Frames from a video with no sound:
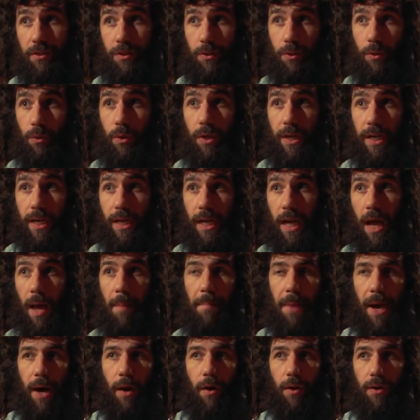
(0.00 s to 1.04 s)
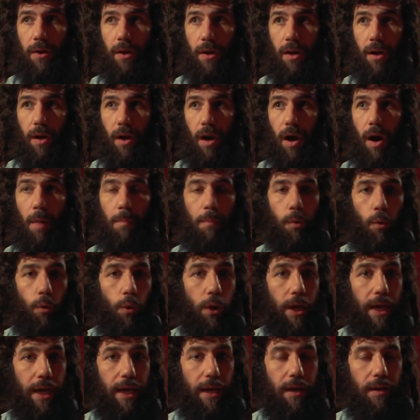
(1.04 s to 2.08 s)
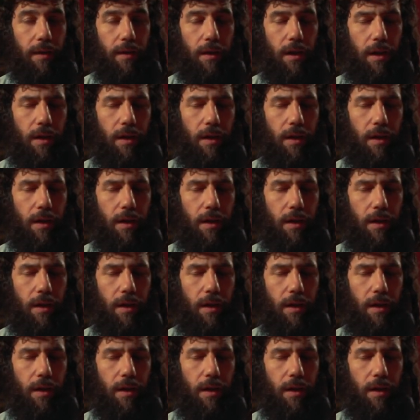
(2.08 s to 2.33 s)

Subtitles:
story about a boy,